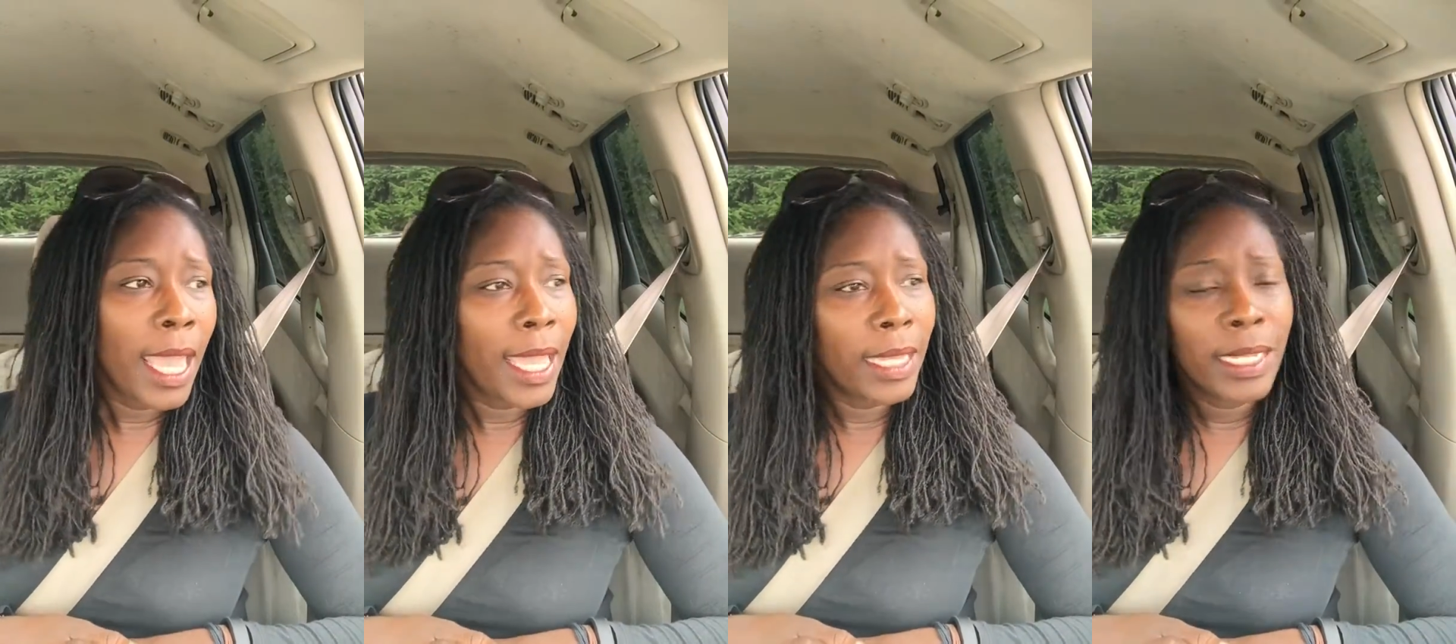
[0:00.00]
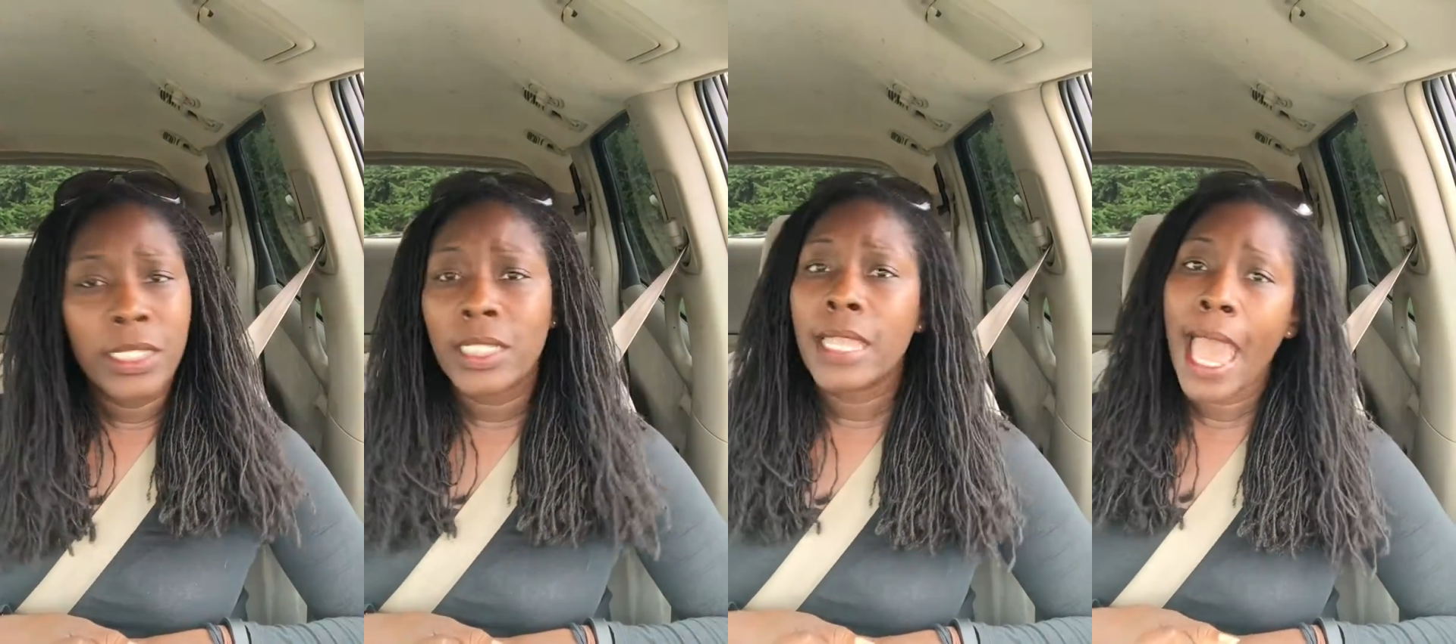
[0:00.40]
and it
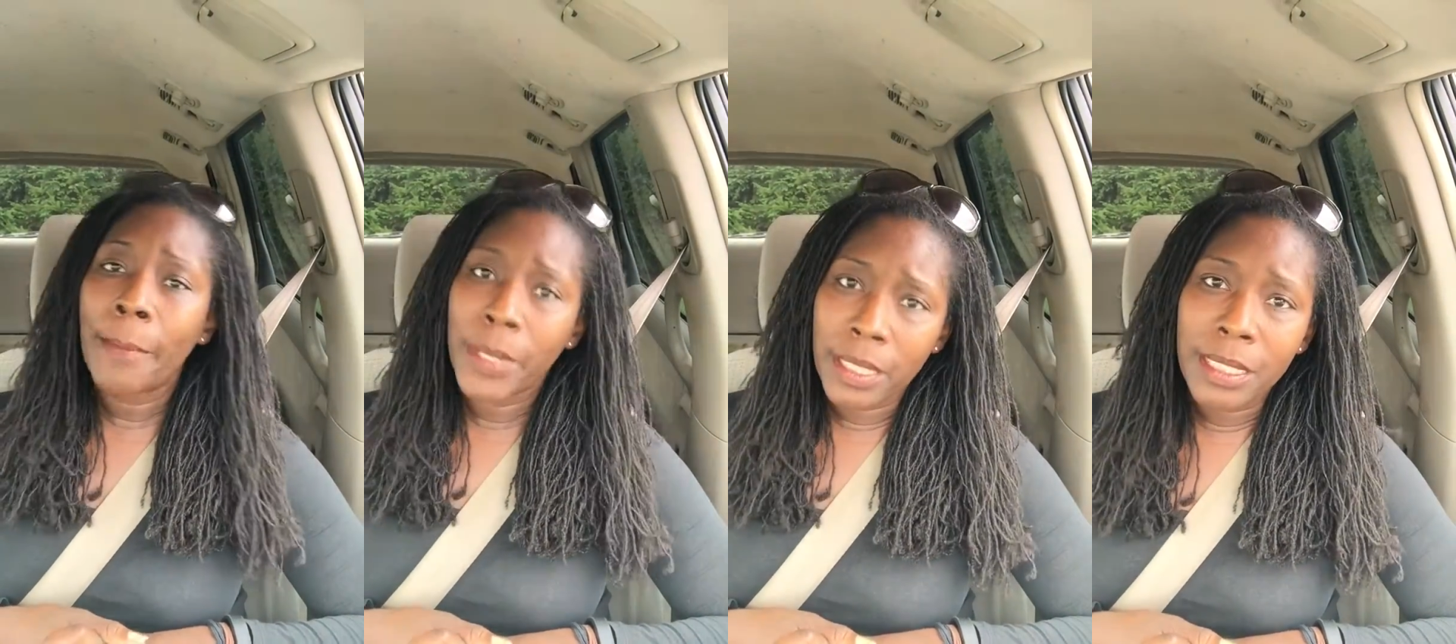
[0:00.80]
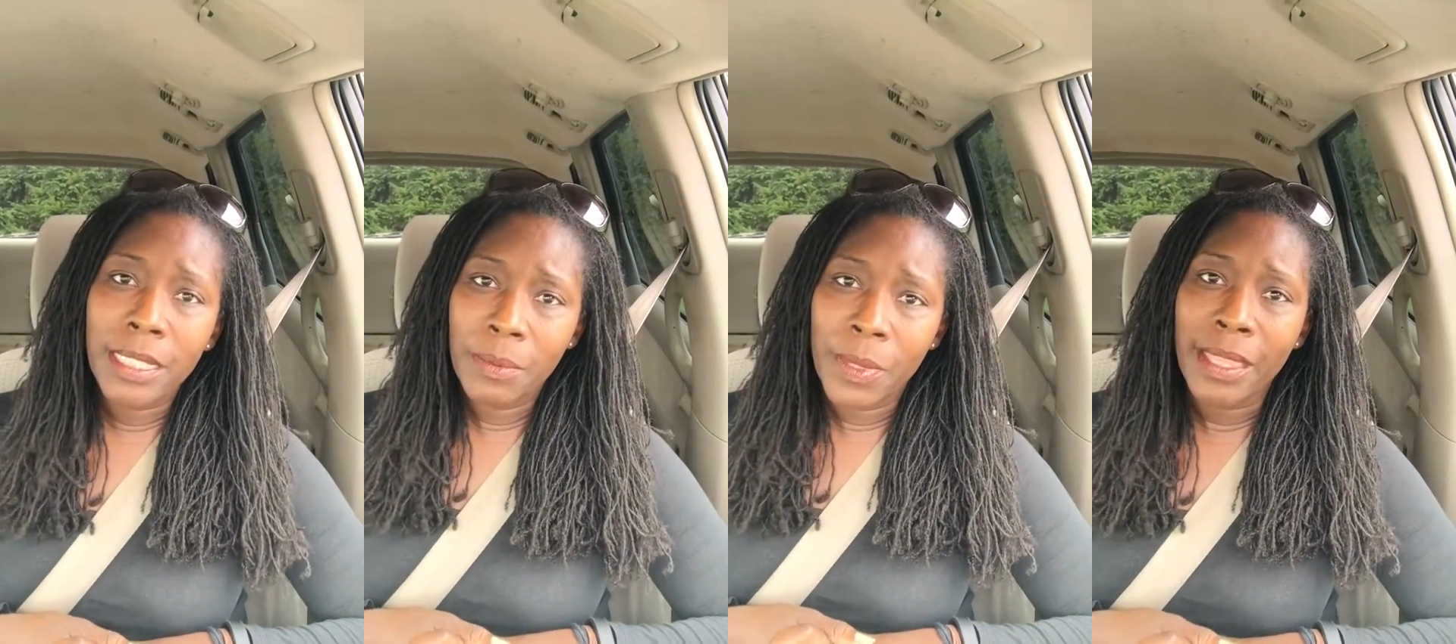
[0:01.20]
just happens
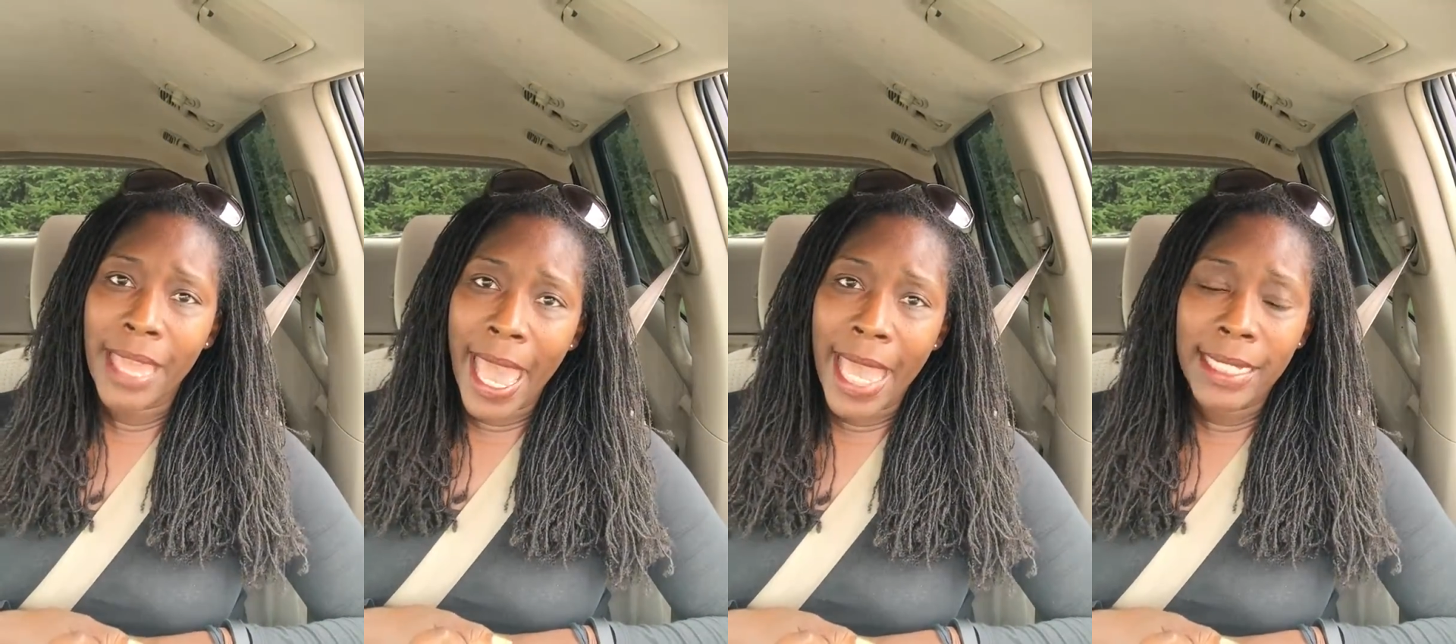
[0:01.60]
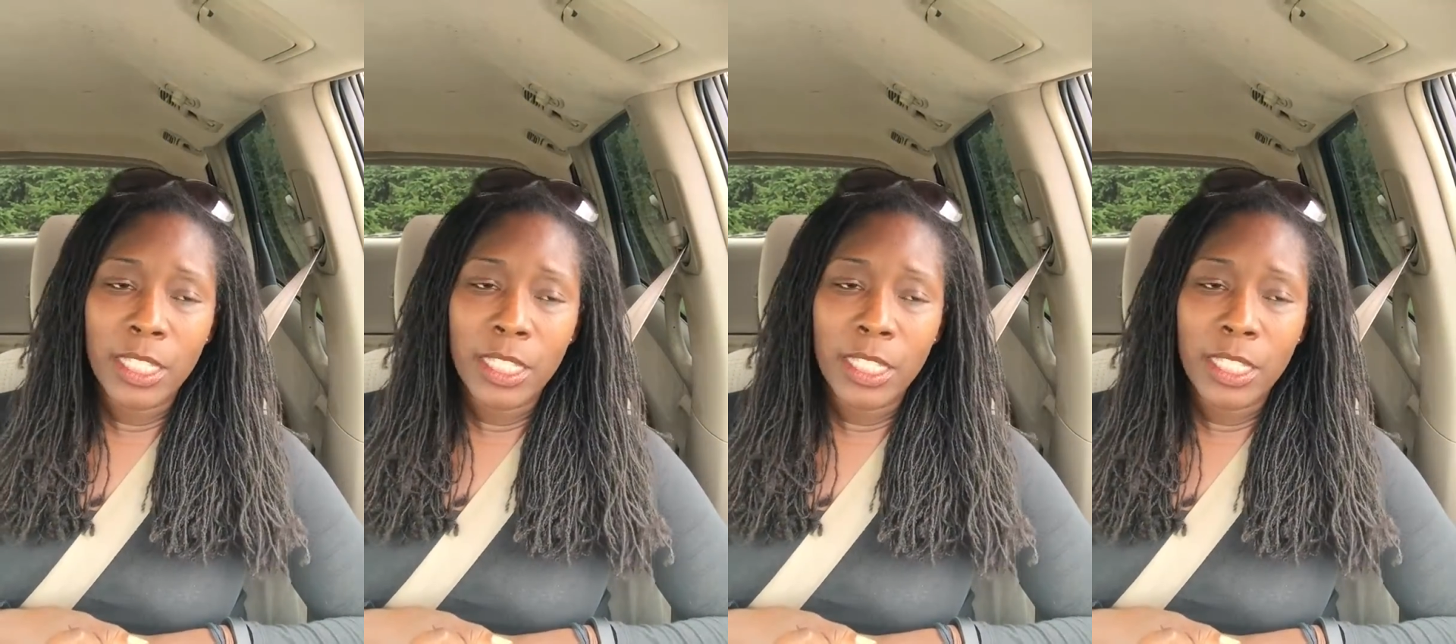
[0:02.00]
to be that.